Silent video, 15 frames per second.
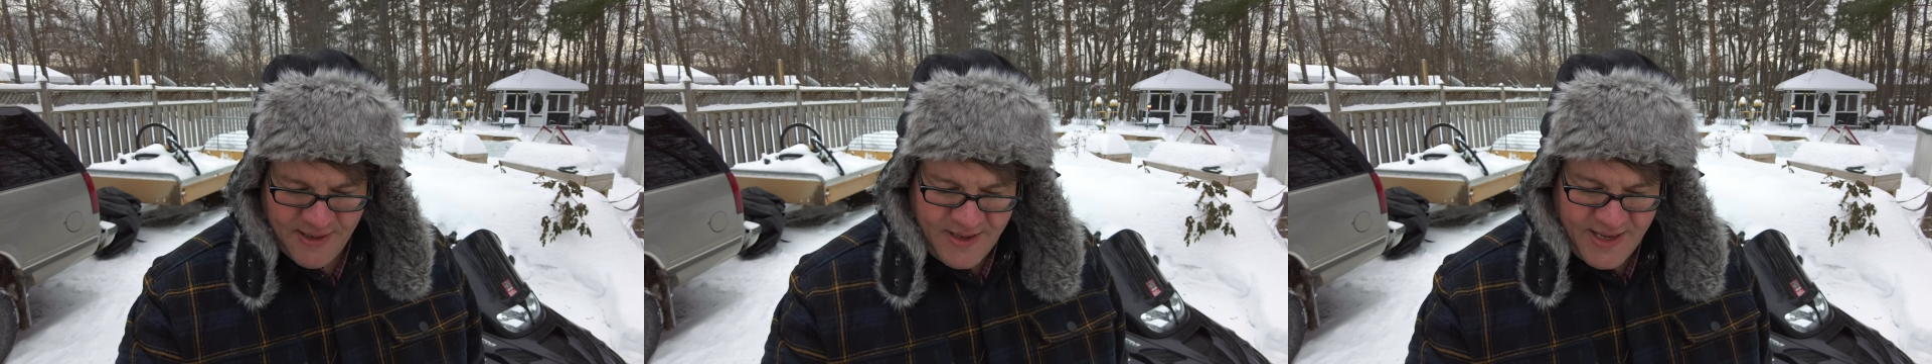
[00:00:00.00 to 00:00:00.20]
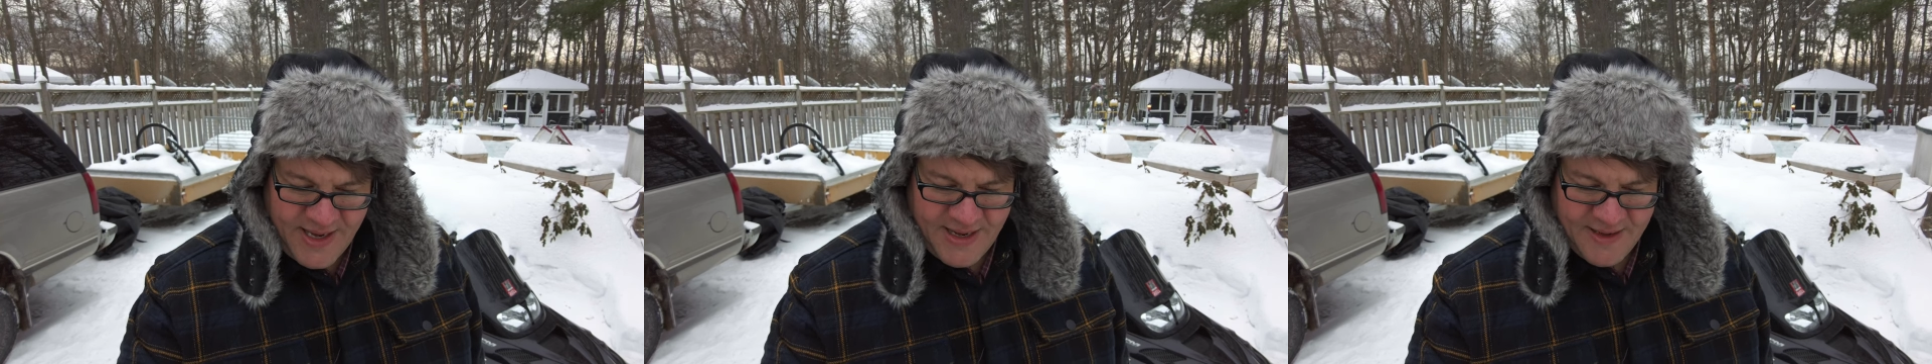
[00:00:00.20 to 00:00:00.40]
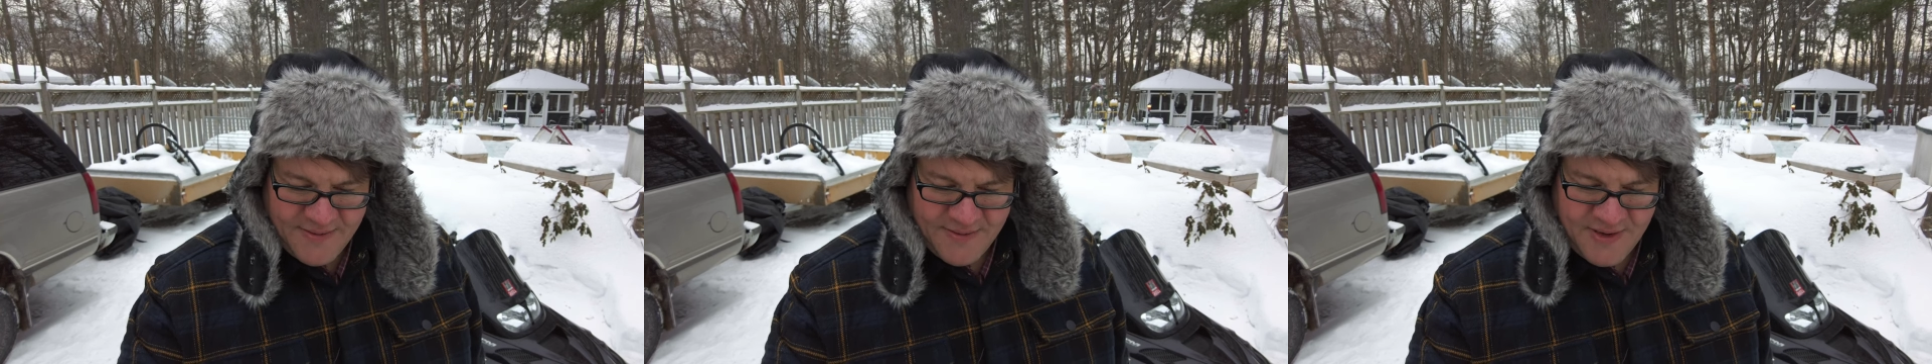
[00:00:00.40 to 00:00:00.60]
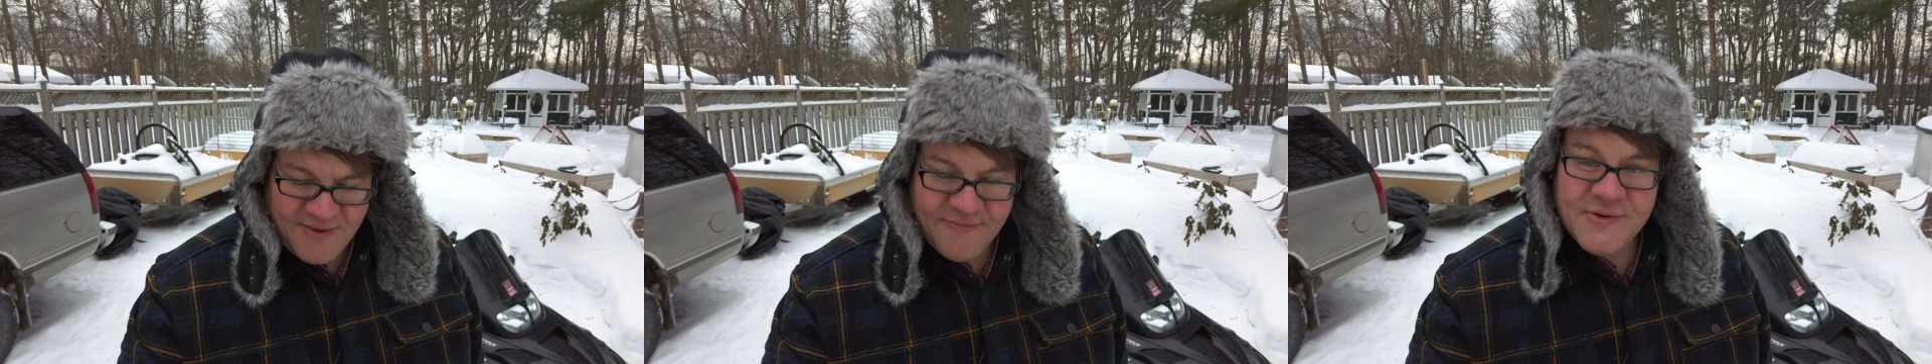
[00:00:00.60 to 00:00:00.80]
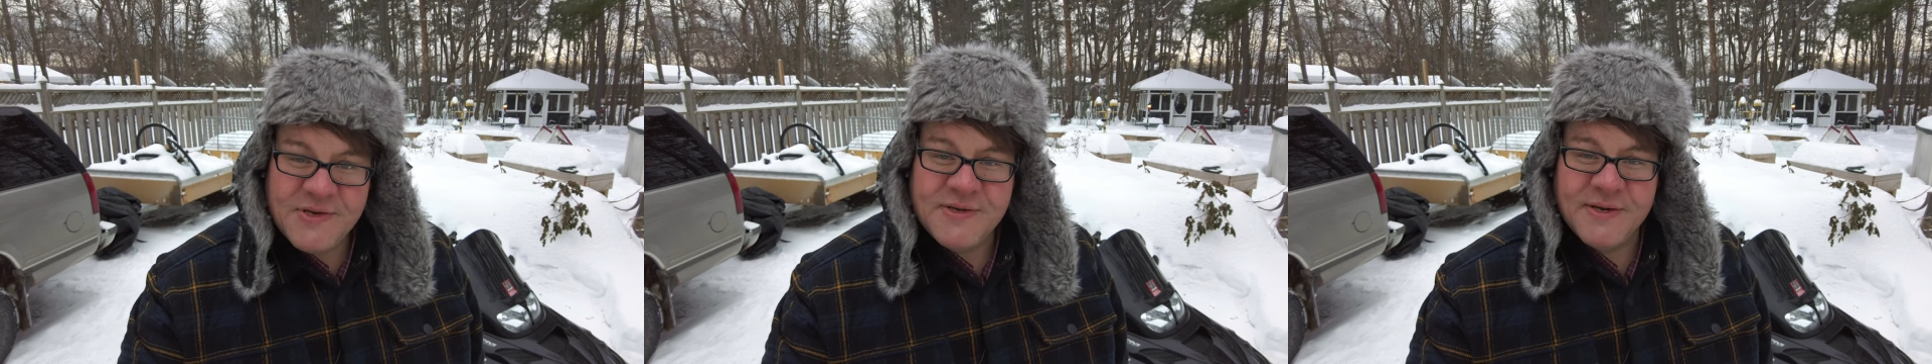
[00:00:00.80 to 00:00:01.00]
Yeah,
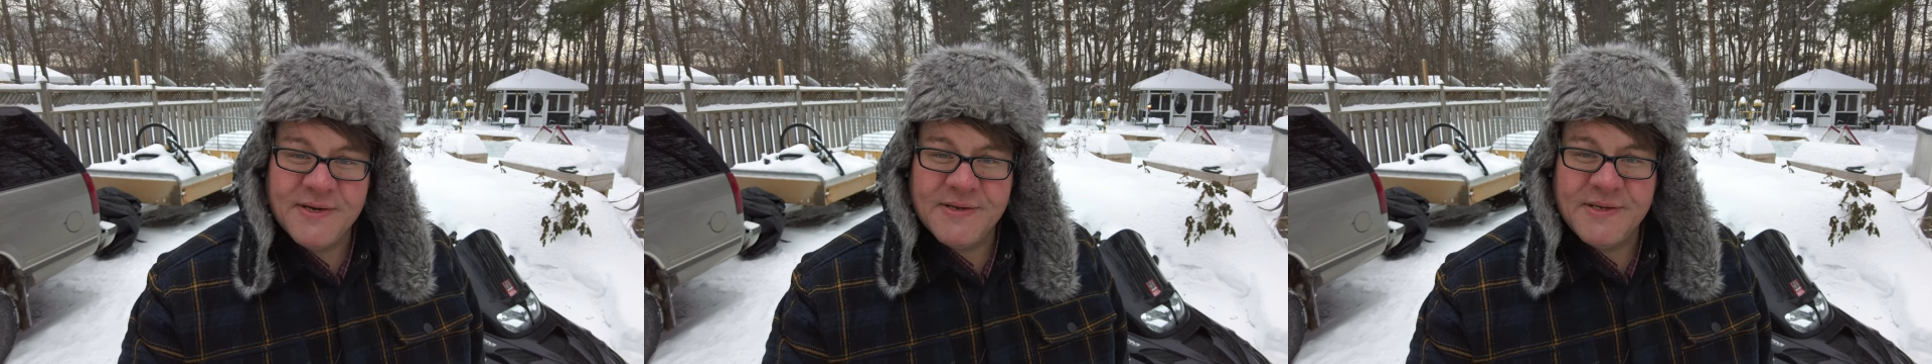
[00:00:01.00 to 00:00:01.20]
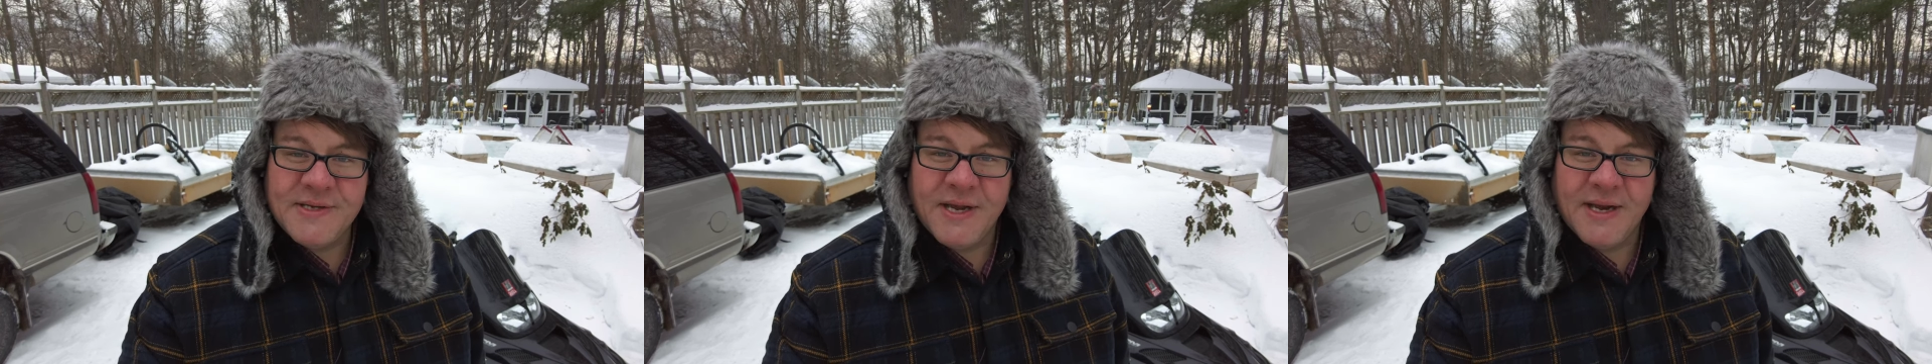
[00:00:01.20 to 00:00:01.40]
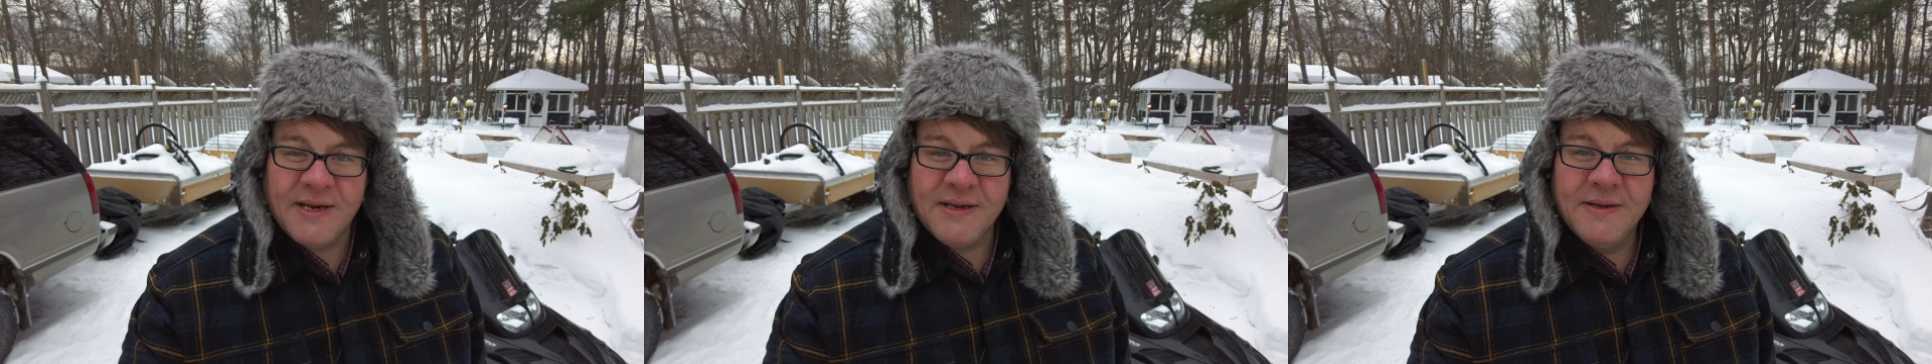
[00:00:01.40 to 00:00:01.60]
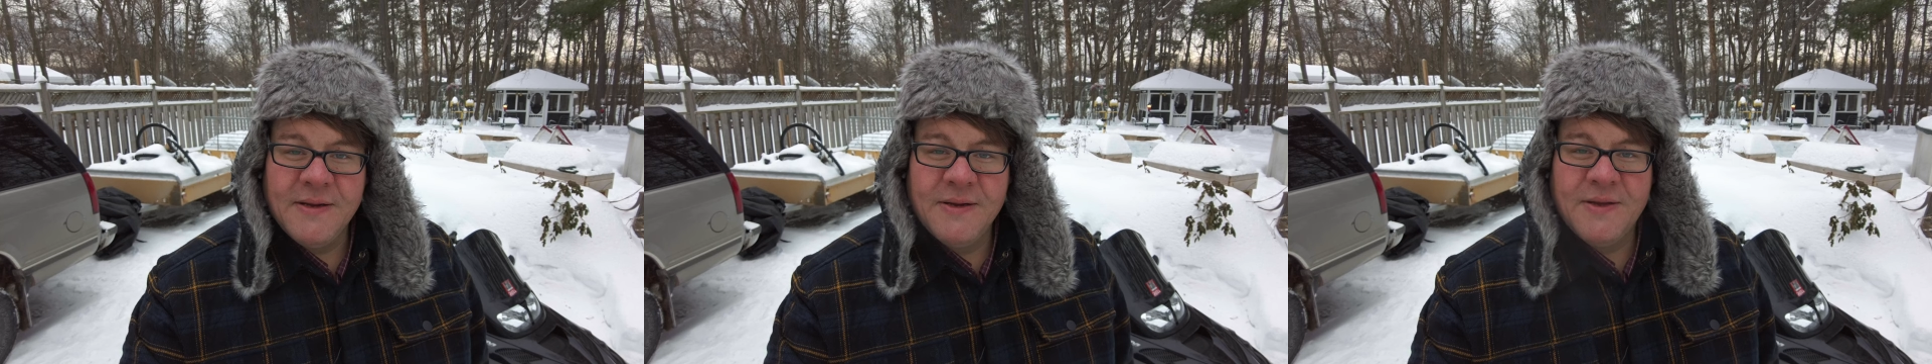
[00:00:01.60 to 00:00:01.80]
office chairs suck.